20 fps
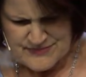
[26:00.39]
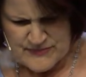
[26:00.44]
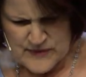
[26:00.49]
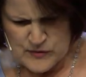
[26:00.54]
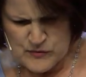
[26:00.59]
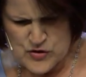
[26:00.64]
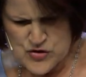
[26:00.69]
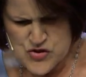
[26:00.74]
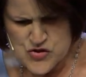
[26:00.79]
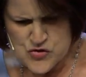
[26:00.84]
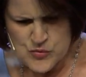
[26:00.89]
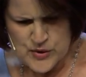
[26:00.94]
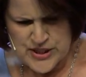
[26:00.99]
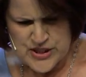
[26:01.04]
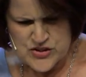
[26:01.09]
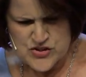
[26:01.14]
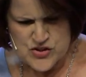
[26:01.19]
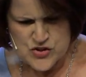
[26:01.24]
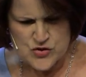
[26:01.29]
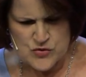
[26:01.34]
Verse
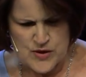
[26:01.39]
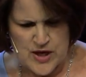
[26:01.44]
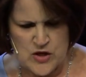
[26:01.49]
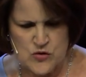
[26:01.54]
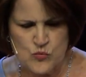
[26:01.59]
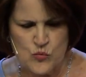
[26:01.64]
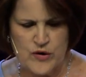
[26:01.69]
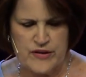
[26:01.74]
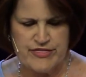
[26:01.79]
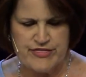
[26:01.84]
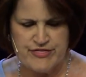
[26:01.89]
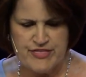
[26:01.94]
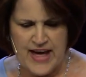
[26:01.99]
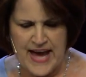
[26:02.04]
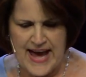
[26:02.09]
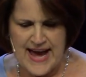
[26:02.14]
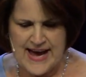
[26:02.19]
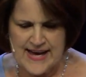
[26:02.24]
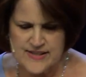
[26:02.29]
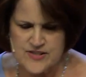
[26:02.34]
22 And with
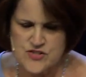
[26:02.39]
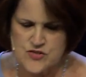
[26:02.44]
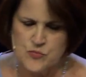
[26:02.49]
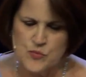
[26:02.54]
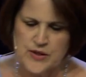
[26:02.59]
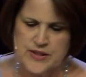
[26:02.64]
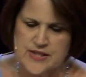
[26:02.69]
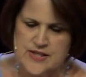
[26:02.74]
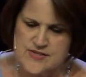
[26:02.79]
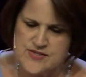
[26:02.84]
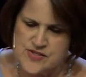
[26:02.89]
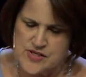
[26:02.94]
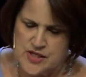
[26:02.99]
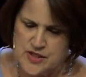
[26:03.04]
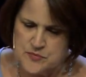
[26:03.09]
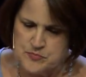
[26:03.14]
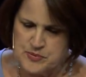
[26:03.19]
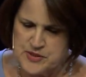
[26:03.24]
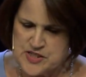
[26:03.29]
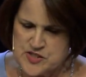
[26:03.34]
that, when he
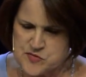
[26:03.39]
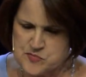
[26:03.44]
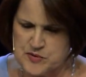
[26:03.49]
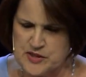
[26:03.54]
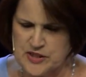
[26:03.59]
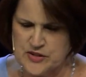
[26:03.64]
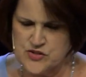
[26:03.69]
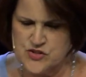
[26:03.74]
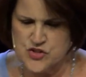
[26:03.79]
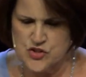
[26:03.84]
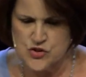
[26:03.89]
said, Peace be unto